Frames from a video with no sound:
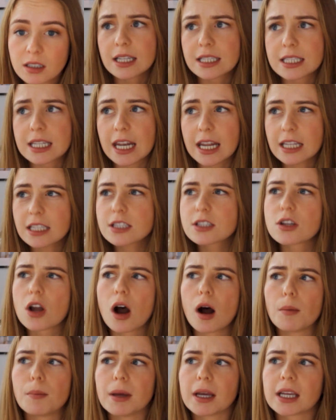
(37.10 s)
Today's
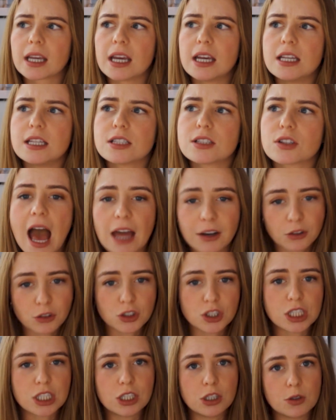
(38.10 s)
topic is
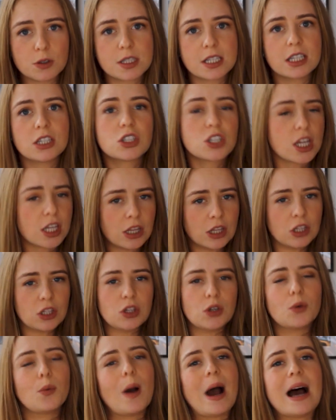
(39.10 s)
energy usage in the
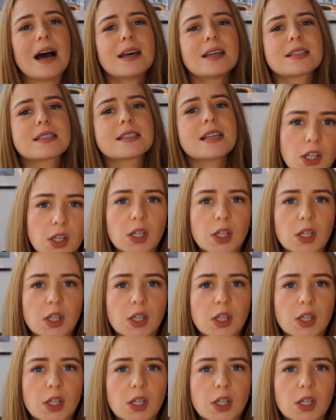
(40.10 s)
US.